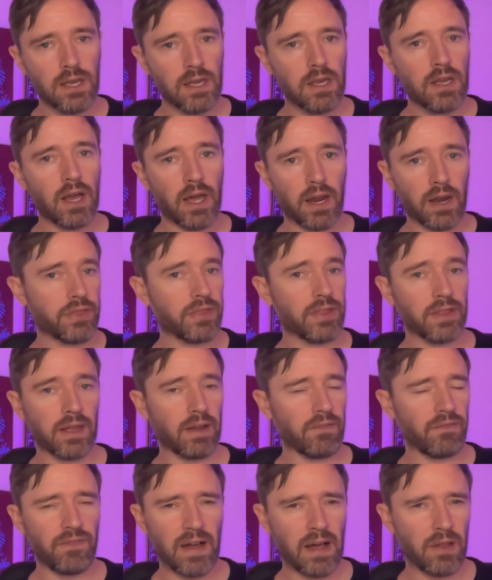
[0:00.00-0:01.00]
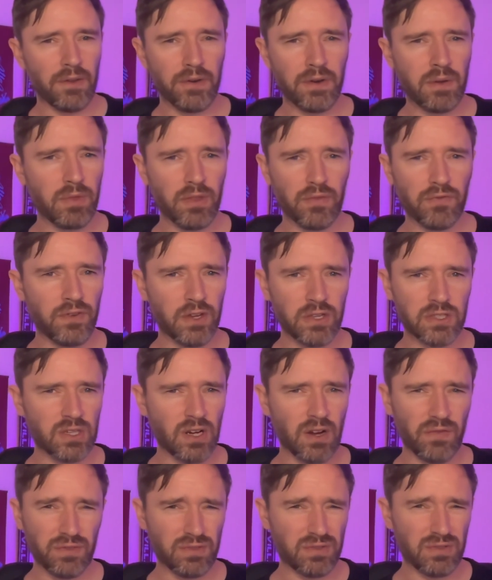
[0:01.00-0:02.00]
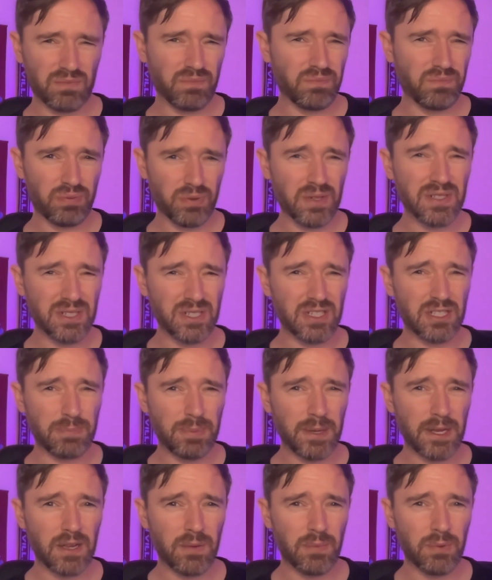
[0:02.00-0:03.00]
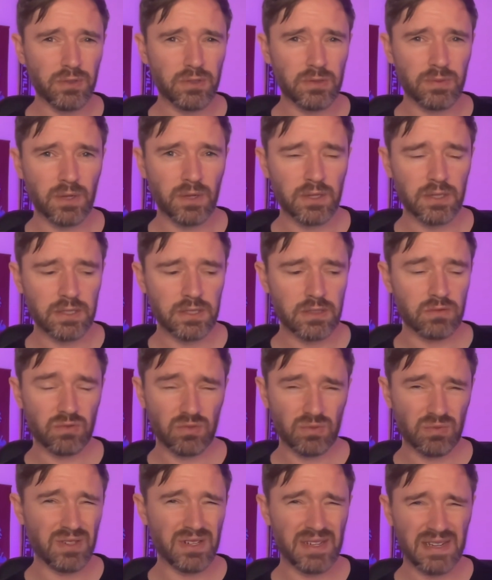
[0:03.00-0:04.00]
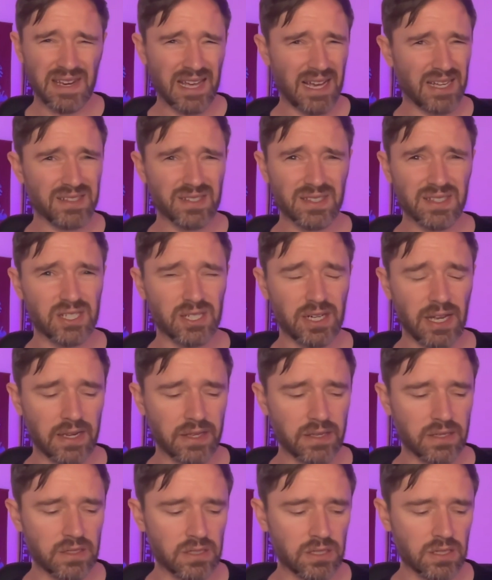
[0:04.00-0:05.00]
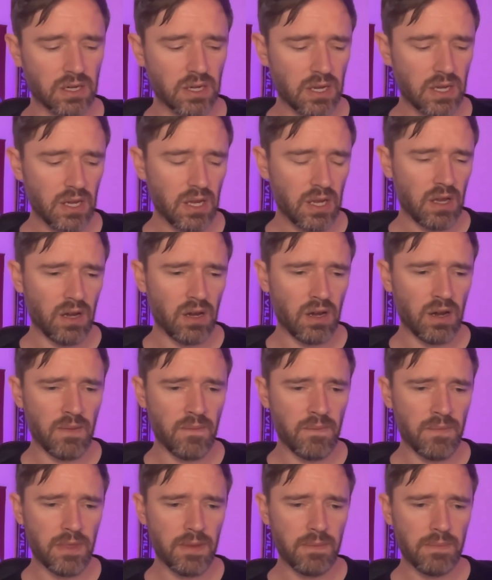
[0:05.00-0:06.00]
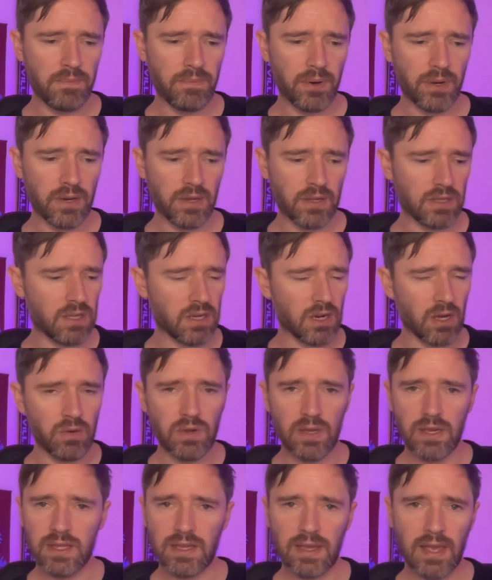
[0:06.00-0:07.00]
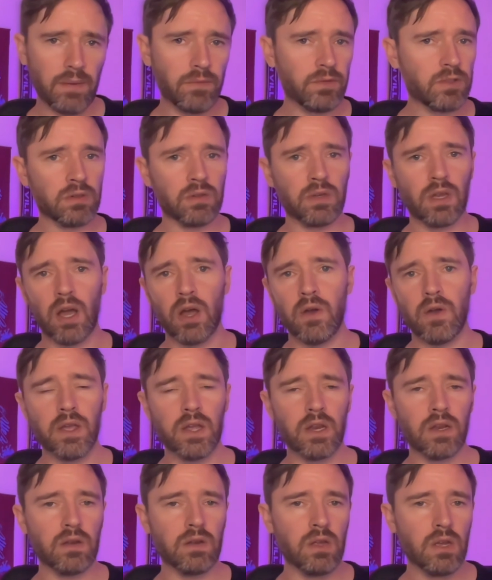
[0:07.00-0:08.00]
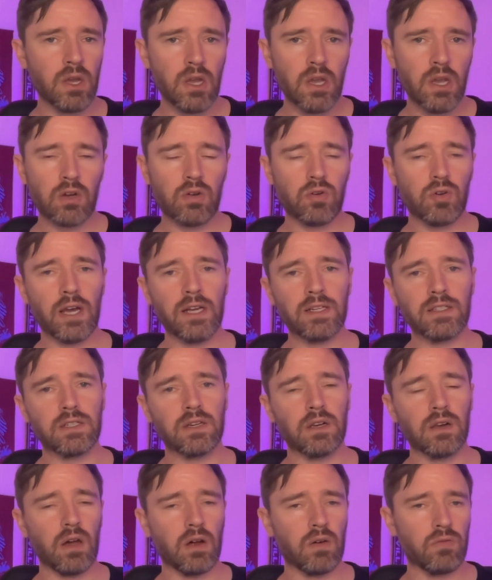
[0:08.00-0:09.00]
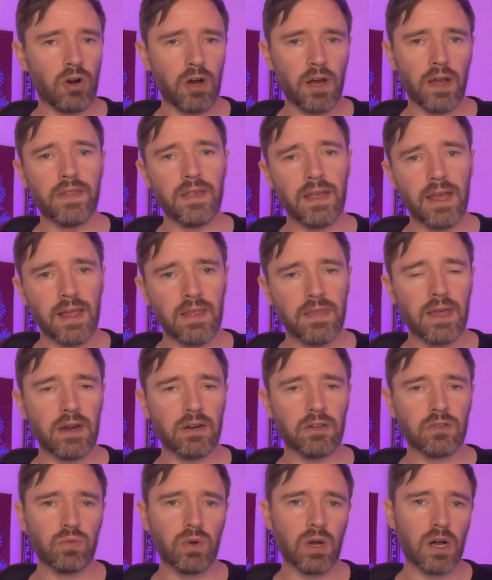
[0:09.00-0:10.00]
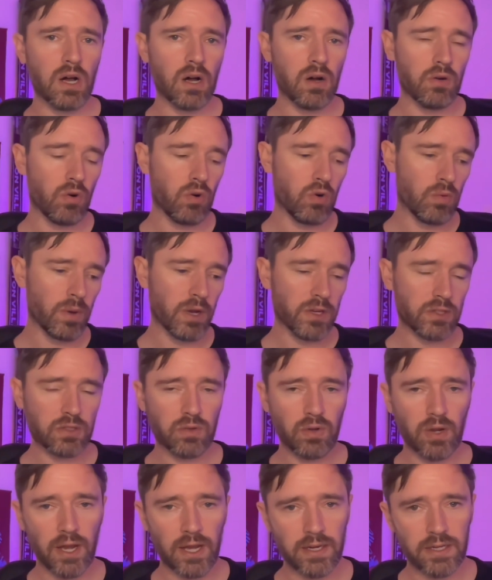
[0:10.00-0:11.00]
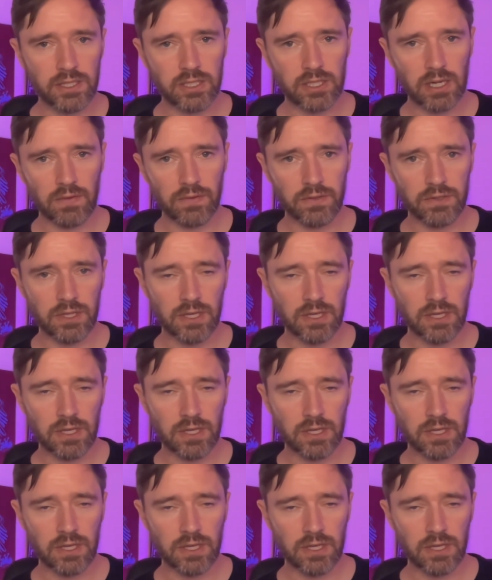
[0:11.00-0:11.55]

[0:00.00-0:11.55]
I think that foul on him in the first half was pretty despicable, to be honest. It was a really nasty challenge. But, he kept on going and created a lot. And right at the end there as well, almost created a chance.